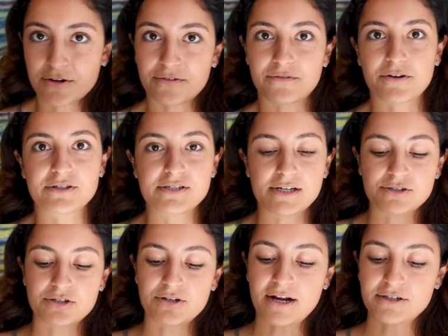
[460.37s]
on your first
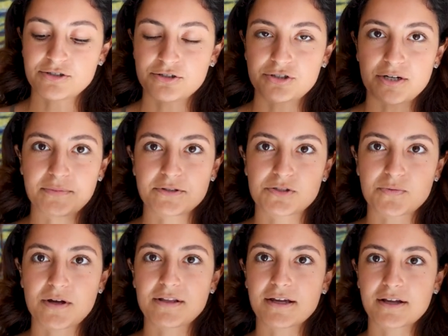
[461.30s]
international trip as
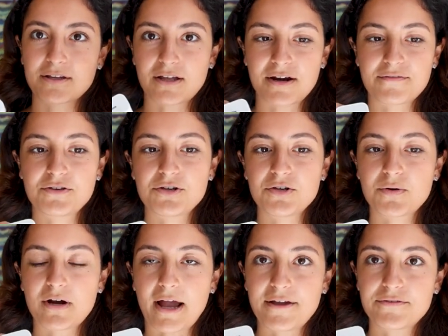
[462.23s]
well, like a lot of the
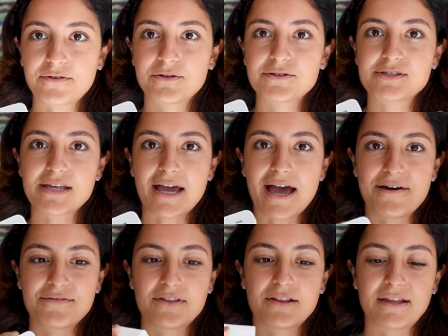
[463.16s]
newer iPhones, they
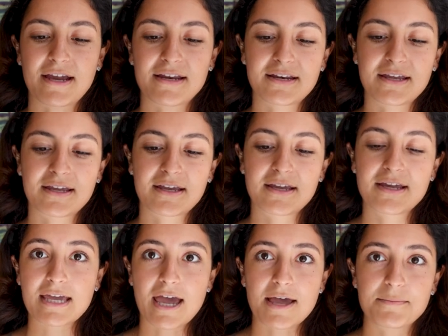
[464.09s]
have the lightning
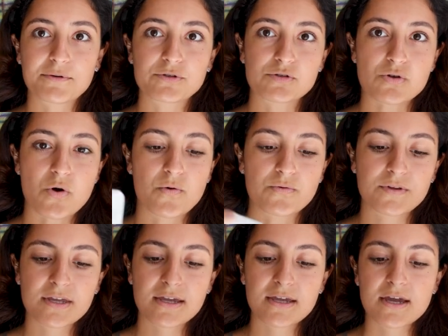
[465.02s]
cables
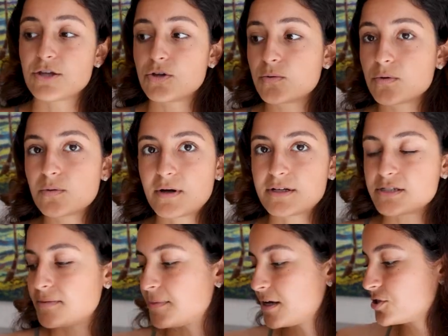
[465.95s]
only. You will want
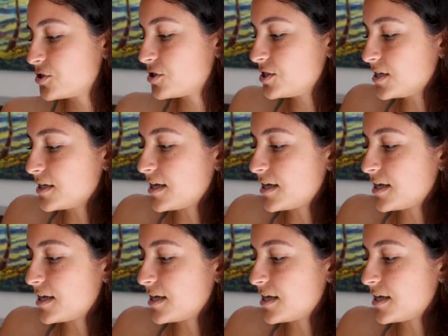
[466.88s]
to make sure to